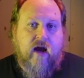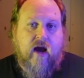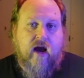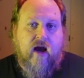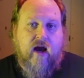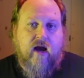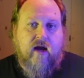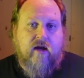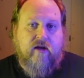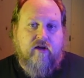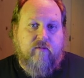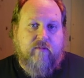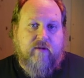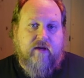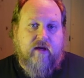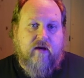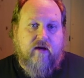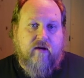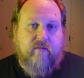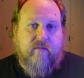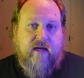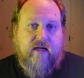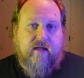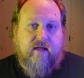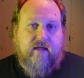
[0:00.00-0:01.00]
you'll be
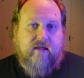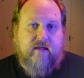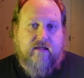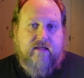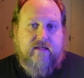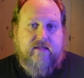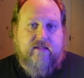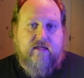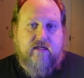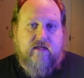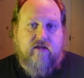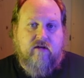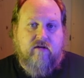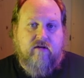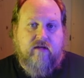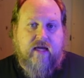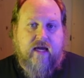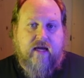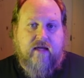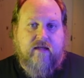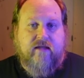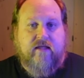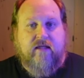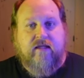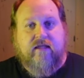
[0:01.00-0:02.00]
on our mailing list, and you'll
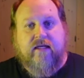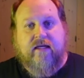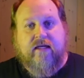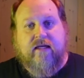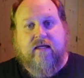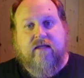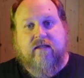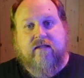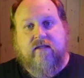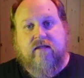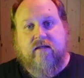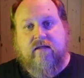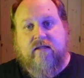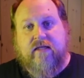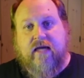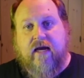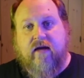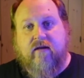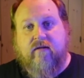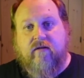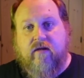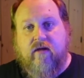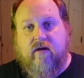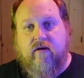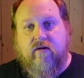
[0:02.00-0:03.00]
get the link to
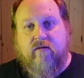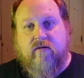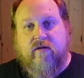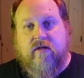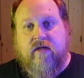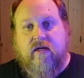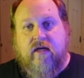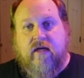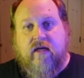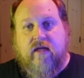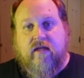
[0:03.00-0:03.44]
download